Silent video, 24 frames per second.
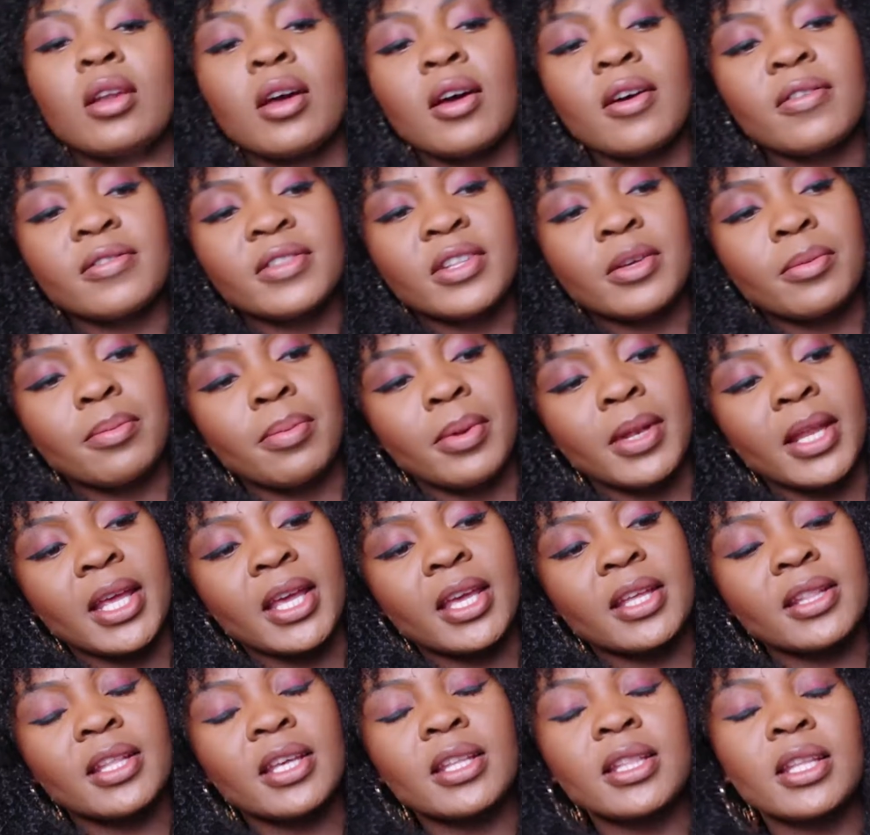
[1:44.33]
love the
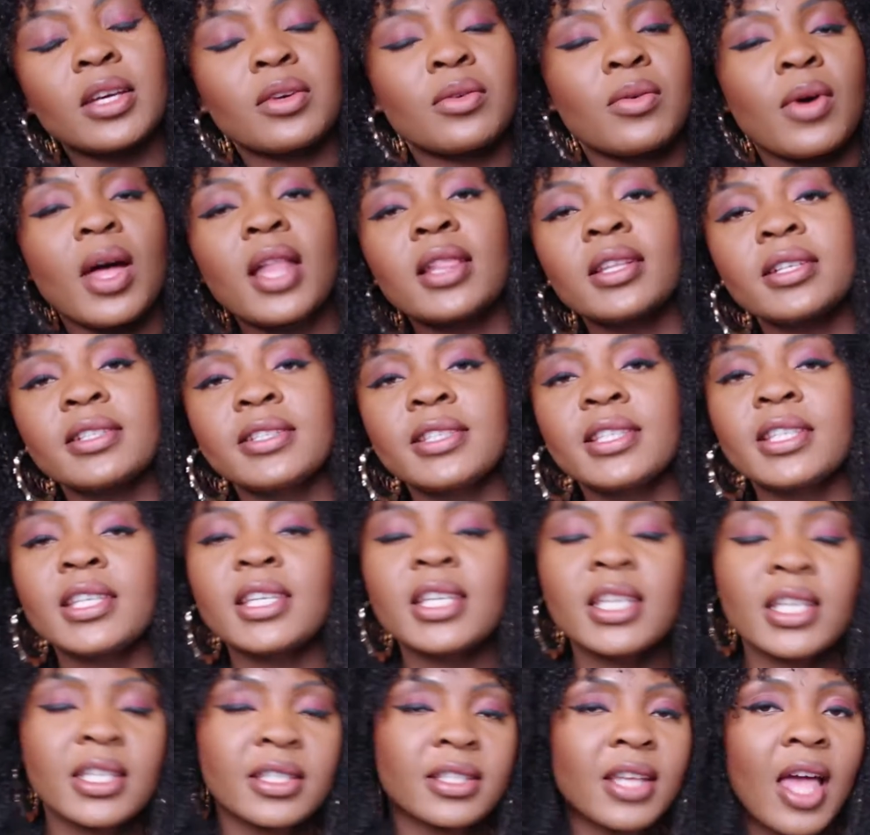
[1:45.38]
plaid, and the
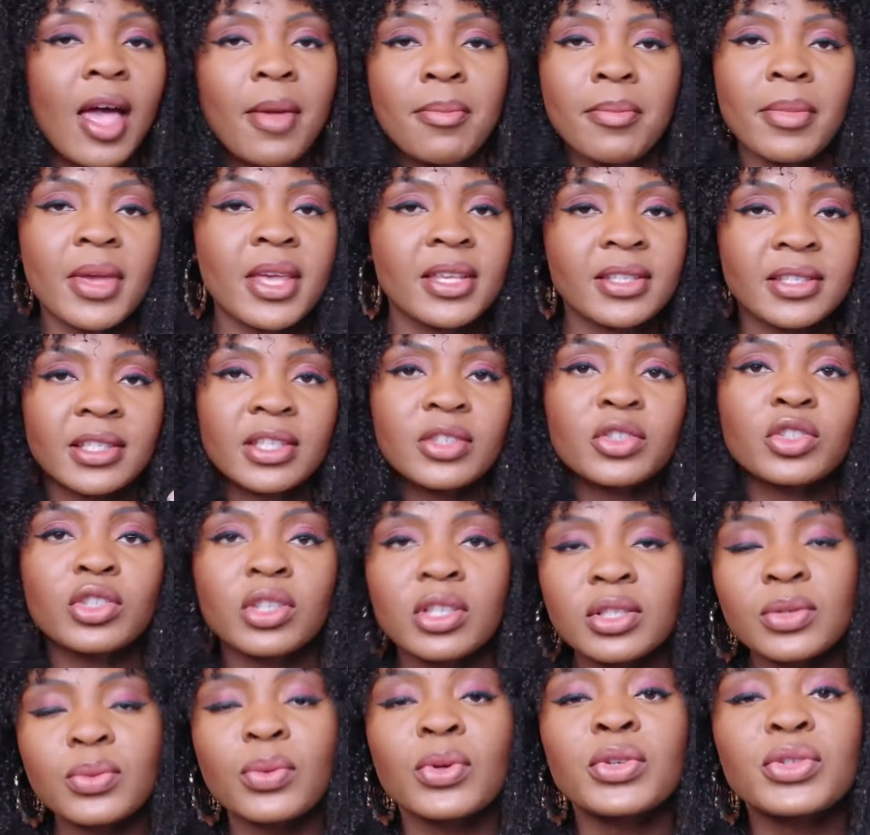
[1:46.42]
quality is amazing.
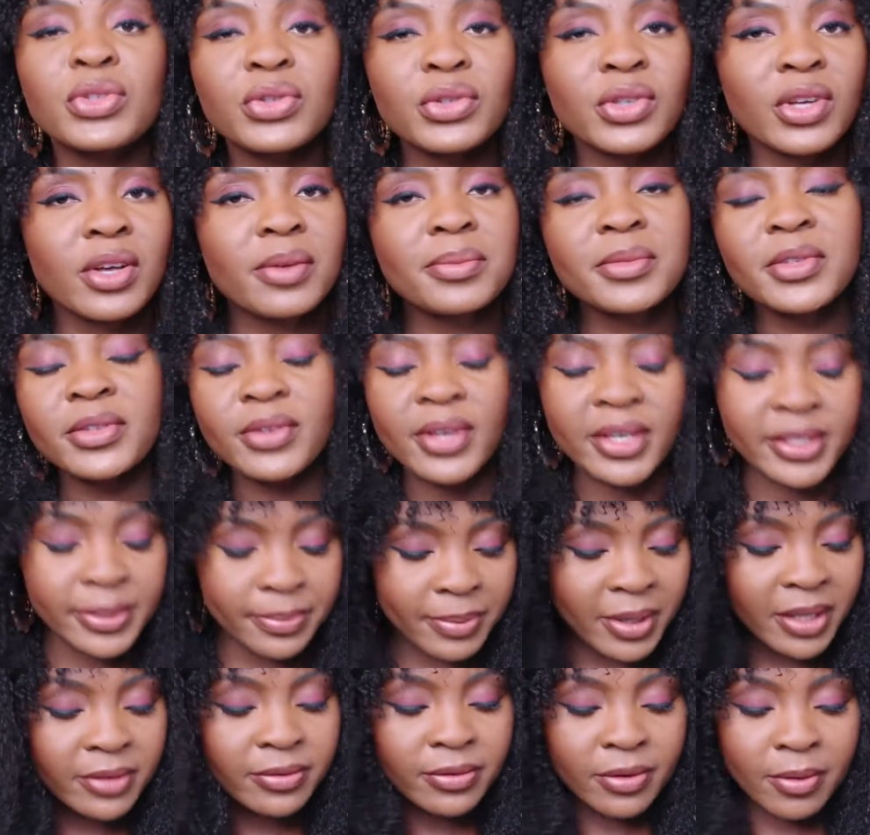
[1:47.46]
Just what you come to
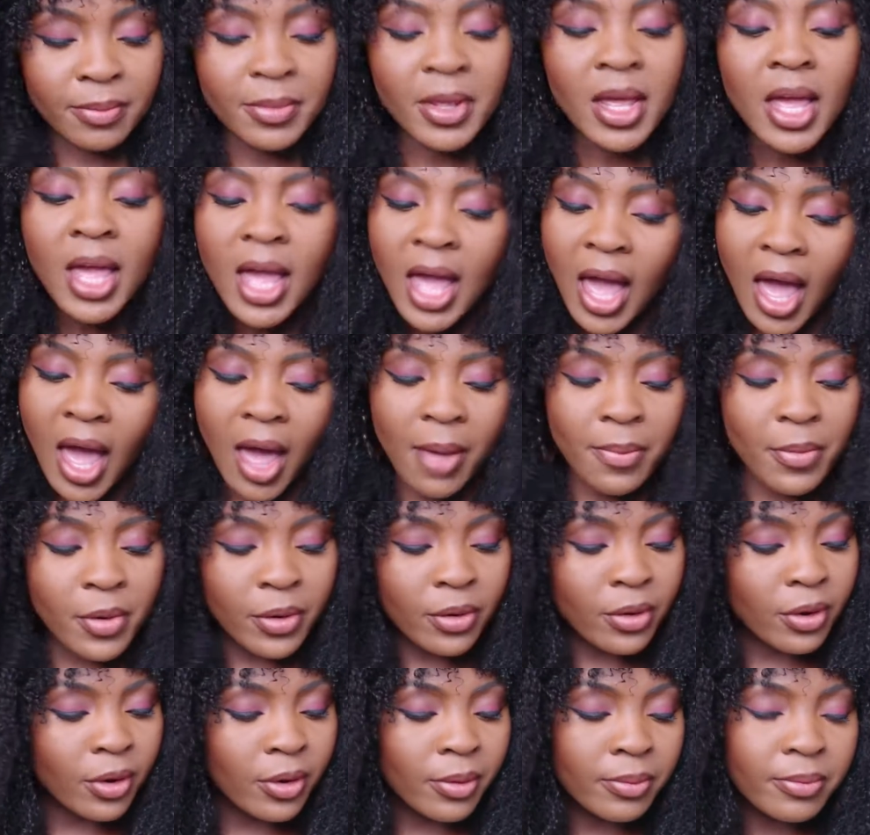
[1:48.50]
expect from
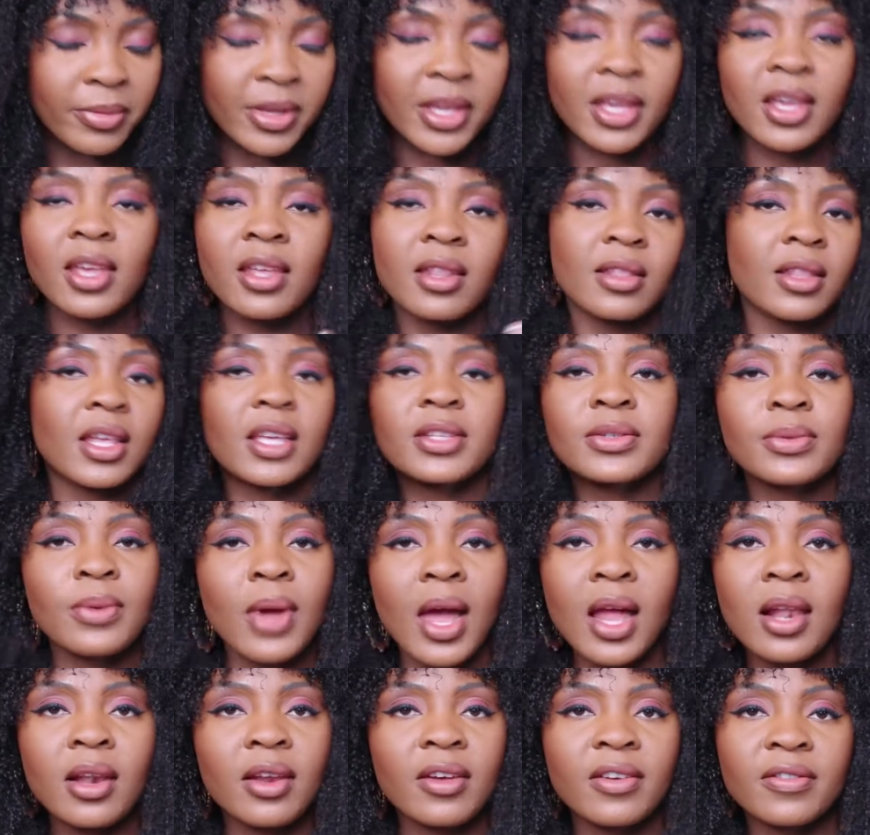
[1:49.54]
Abercrombie, and that's
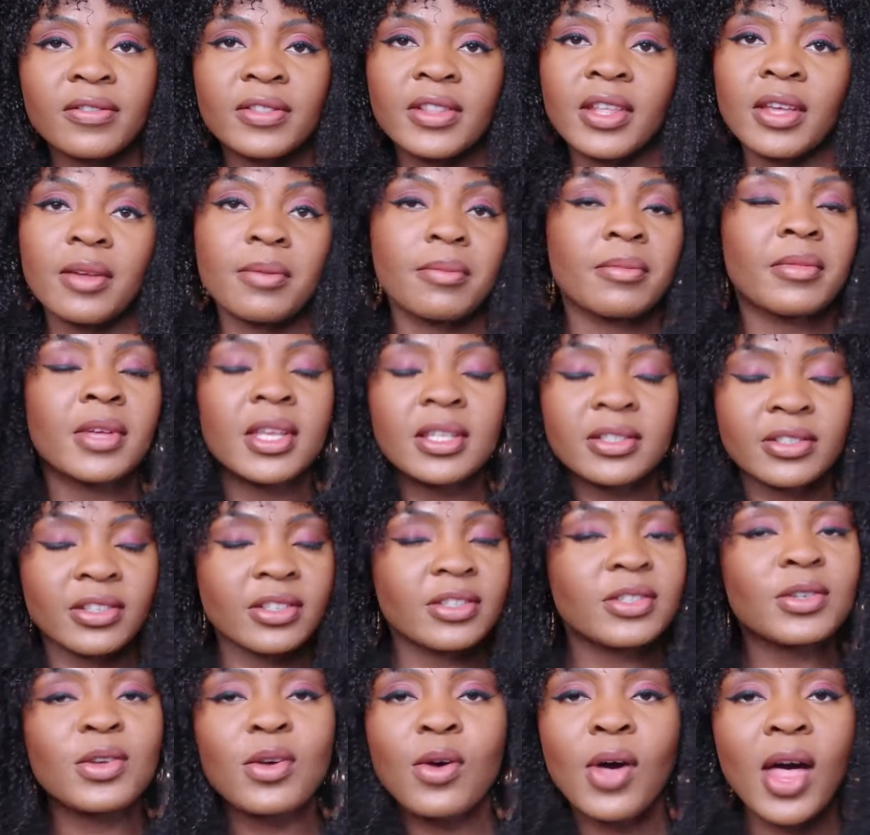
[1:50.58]
why I love them. It's
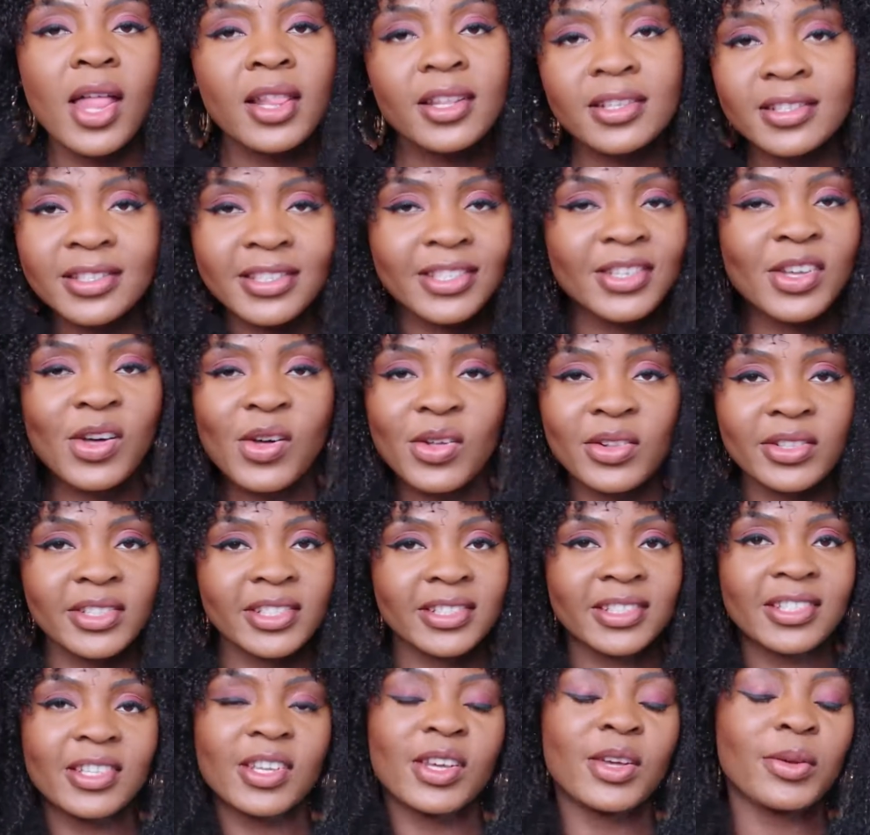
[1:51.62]
just quality all the
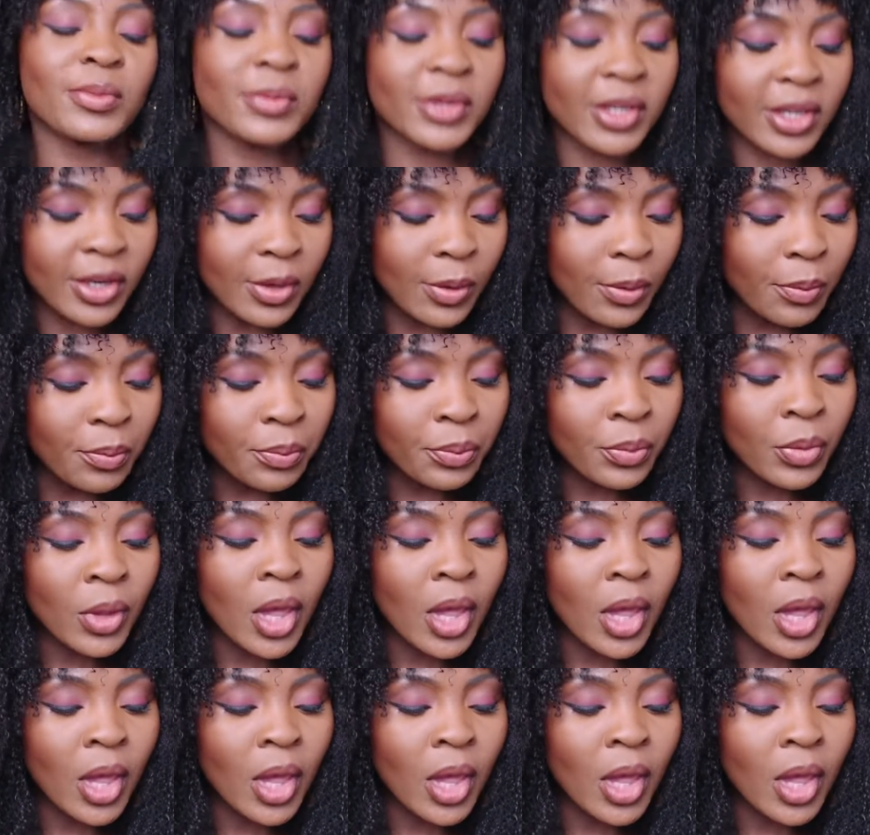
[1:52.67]
time, you know.